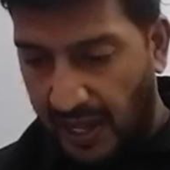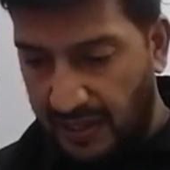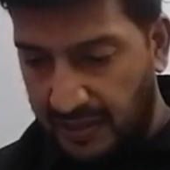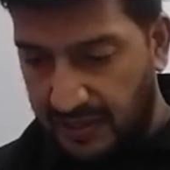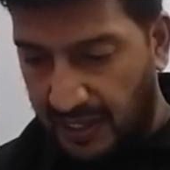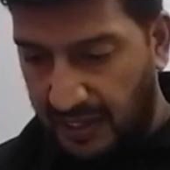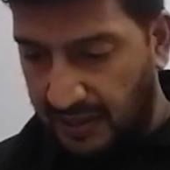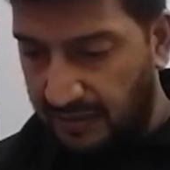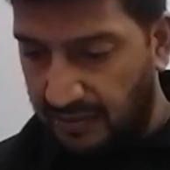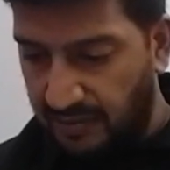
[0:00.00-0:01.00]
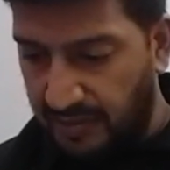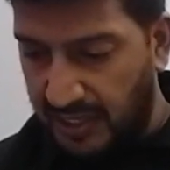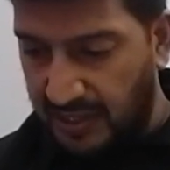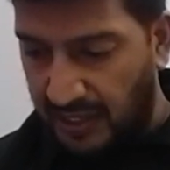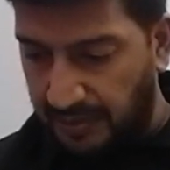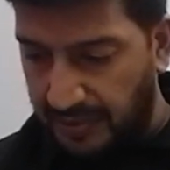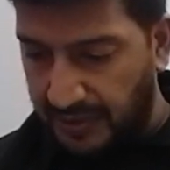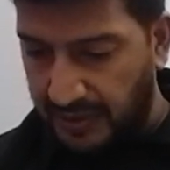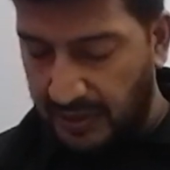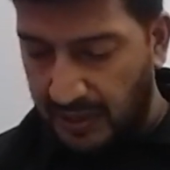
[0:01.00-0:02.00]
L's are mixed
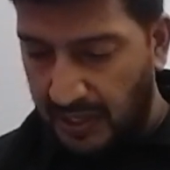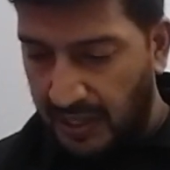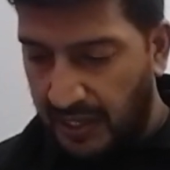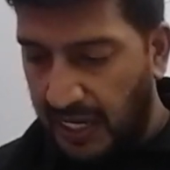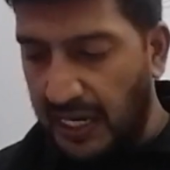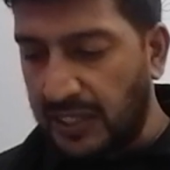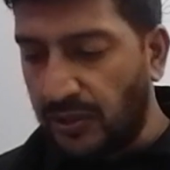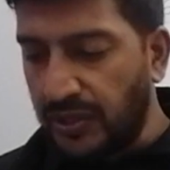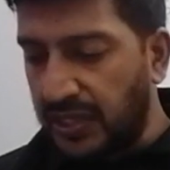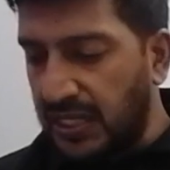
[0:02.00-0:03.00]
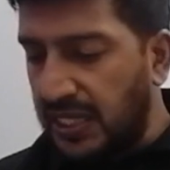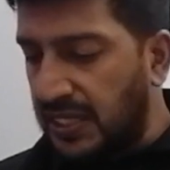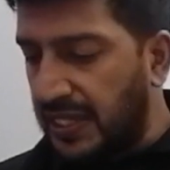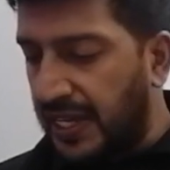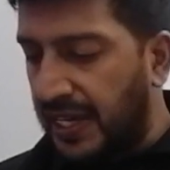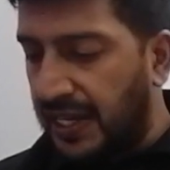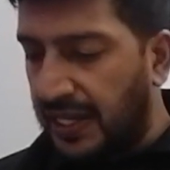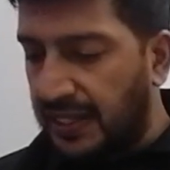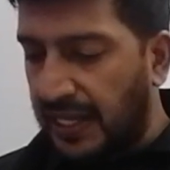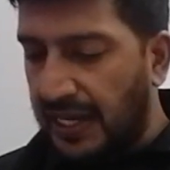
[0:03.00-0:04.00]
up. And I told you that this,
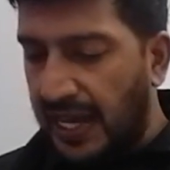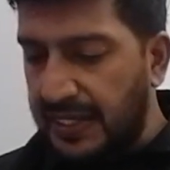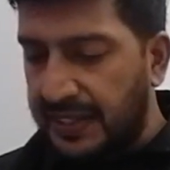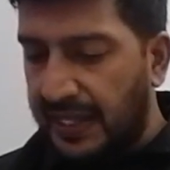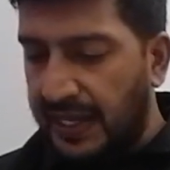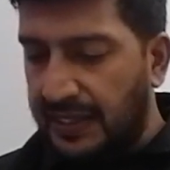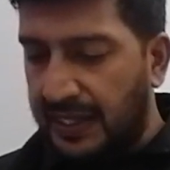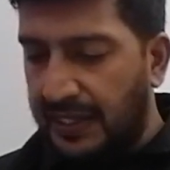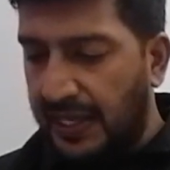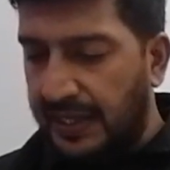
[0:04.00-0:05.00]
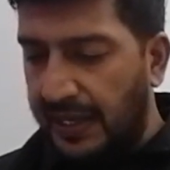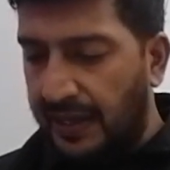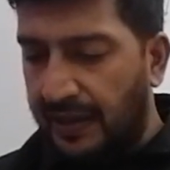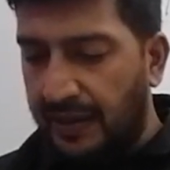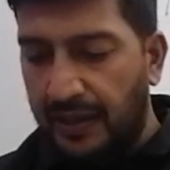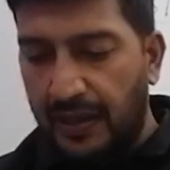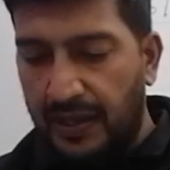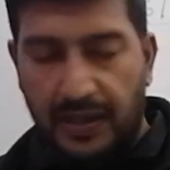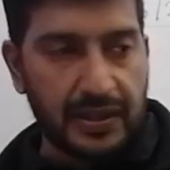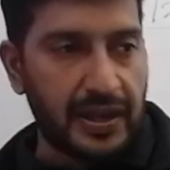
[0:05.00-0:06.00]
uh, that last line there, that
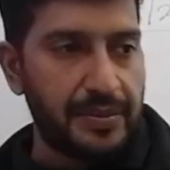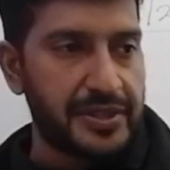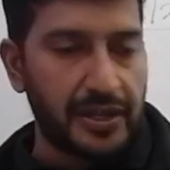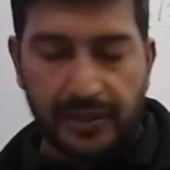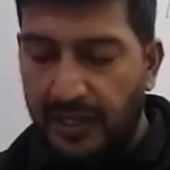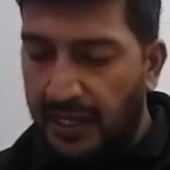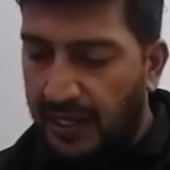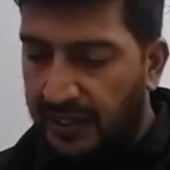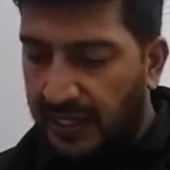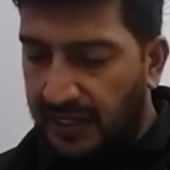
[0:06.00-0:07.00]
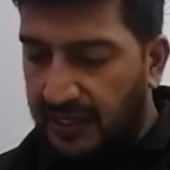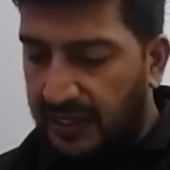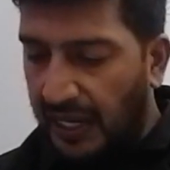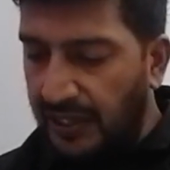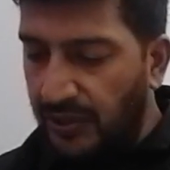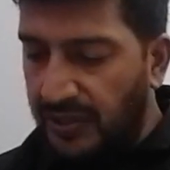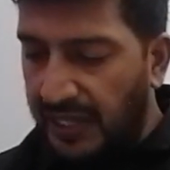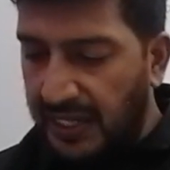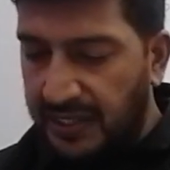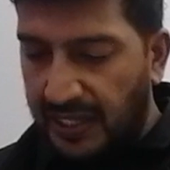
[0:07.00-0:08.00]
there uh, comes out. That dilute
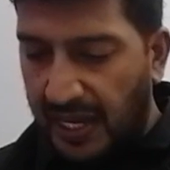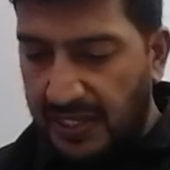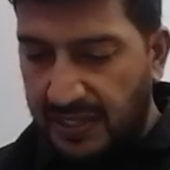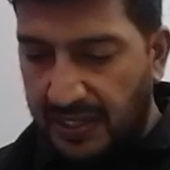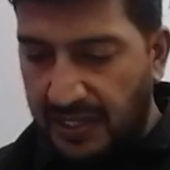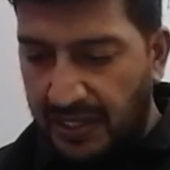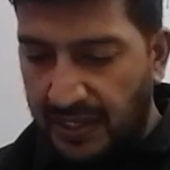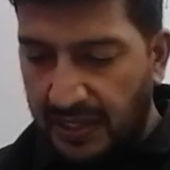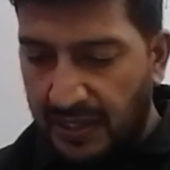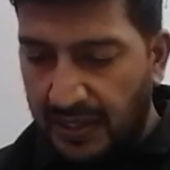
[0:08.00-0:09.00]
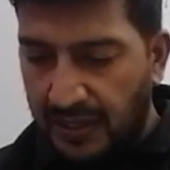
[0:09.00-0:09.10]
nitric acid